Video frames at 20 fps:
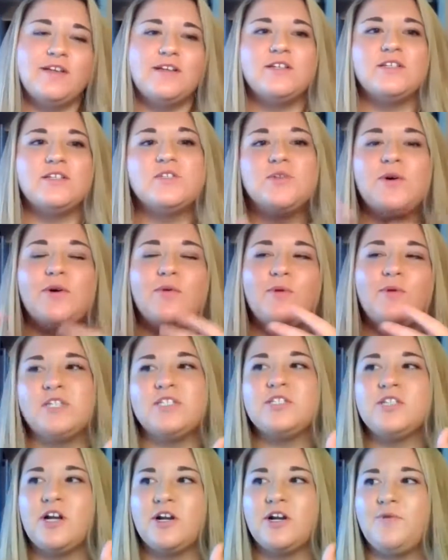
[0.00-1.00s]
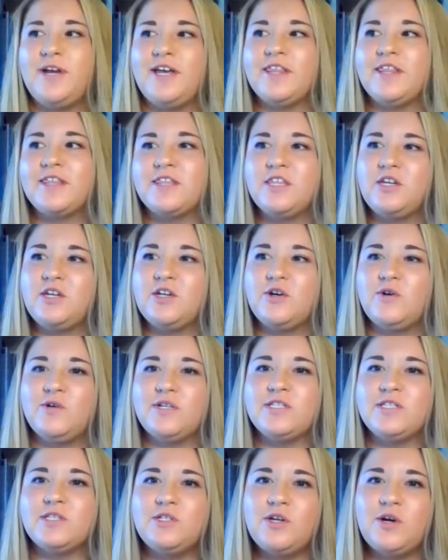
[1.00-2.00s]
So I want to start with,
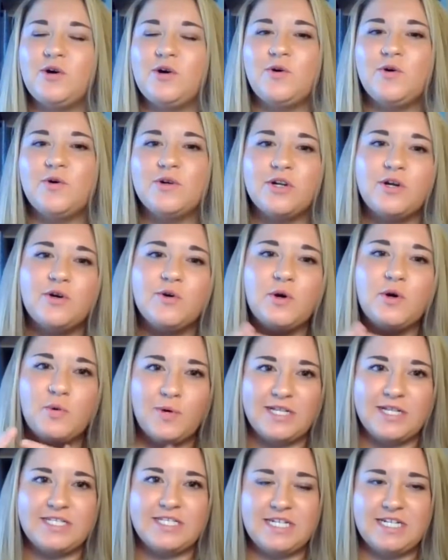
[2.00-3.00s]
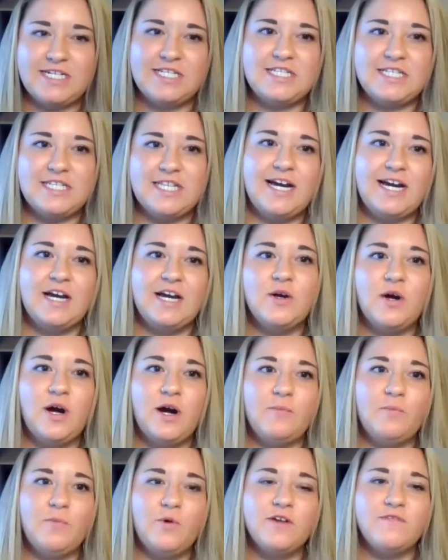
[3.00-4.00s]
it's no coincidence that
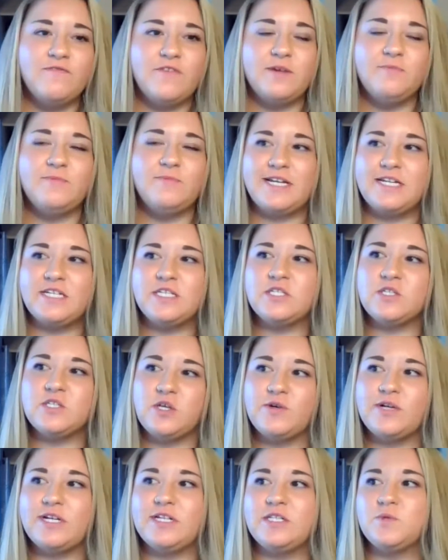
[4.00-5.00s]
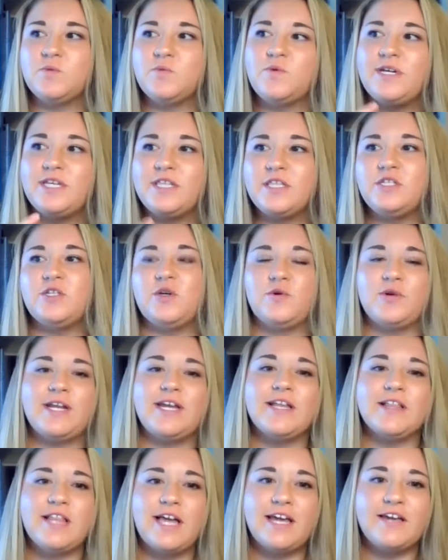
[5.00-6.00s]
one of our biggest slogans with
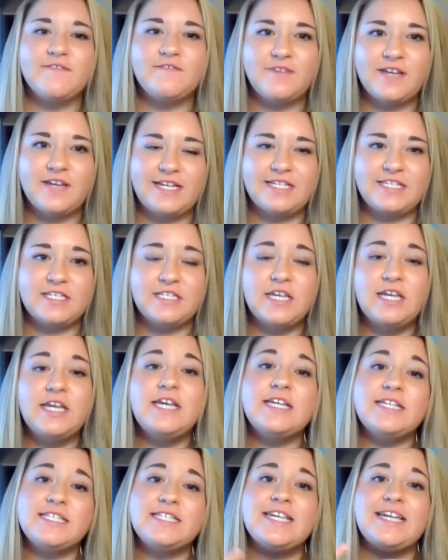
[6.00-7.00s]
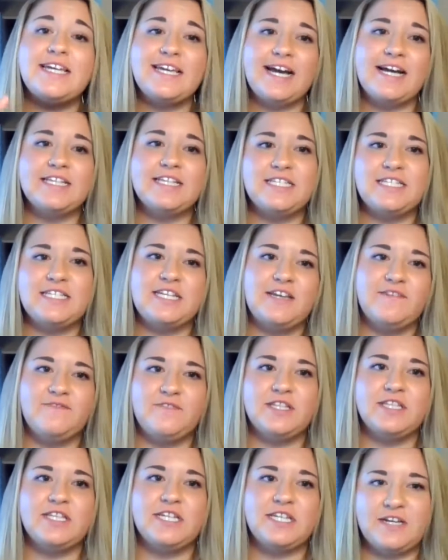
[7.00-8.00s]
Donate Life is say yes to
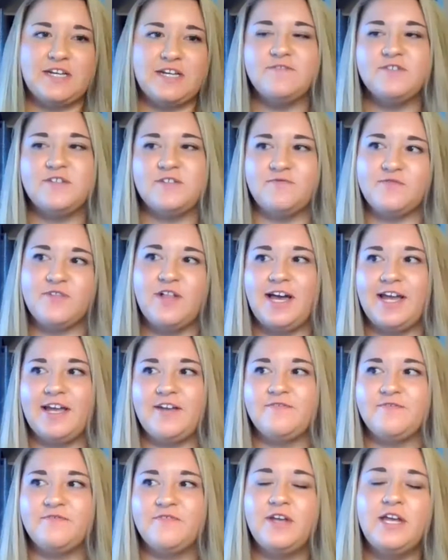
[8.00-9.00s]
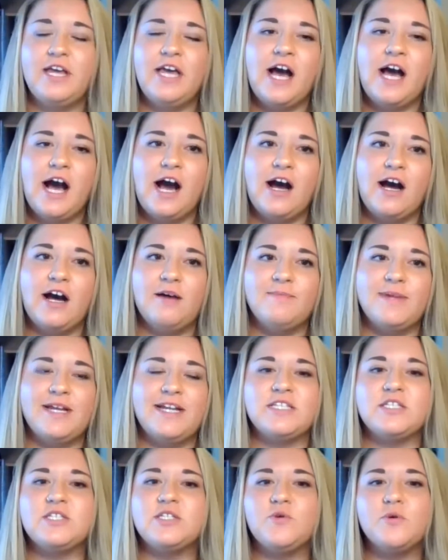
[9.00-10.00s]
giving the gift of life. And
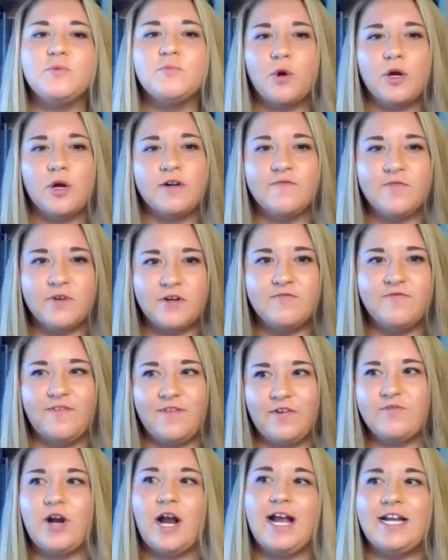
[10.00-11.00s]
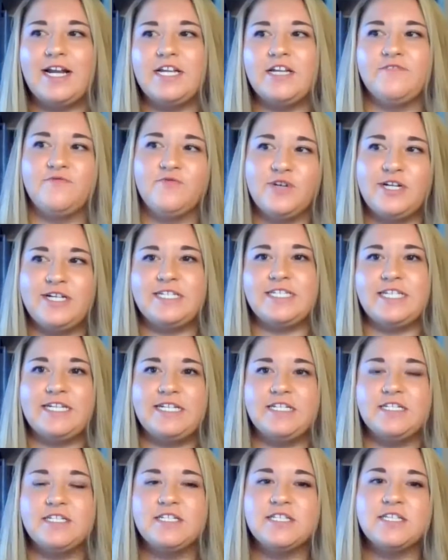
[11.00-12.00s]
it's so important for a variety of
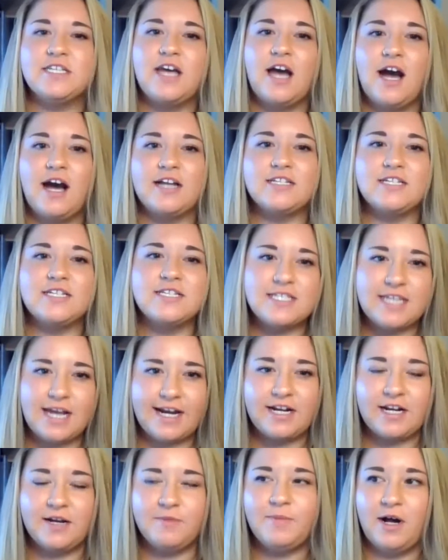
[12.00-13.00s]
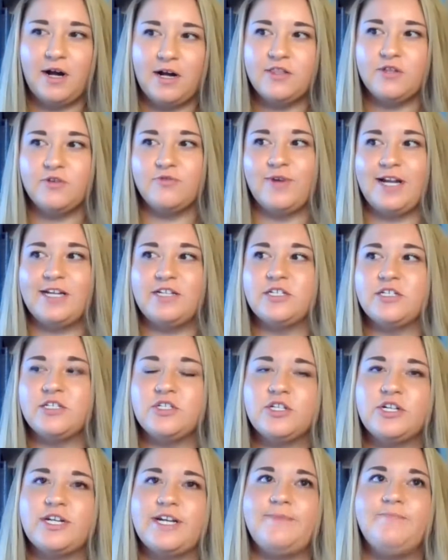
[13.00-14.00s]
reasons to sign up on the
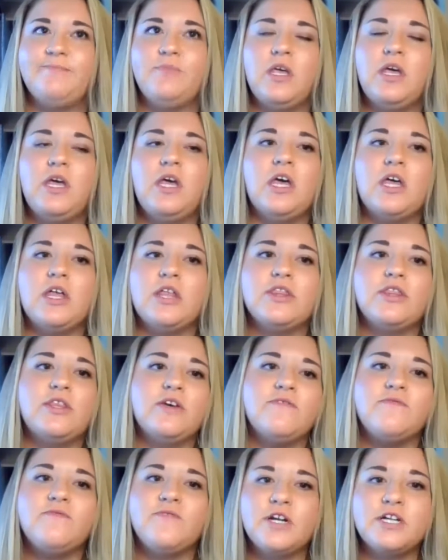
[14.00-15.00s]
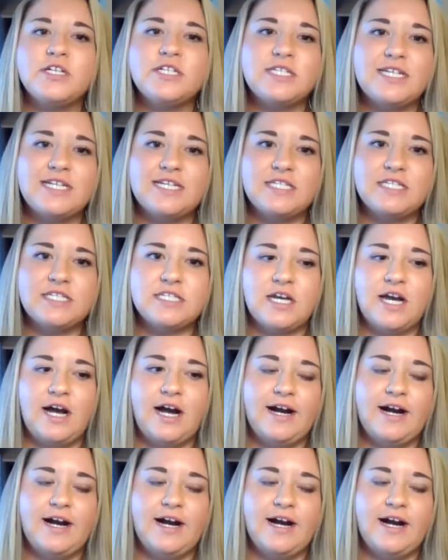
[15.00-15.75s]
registry. The first is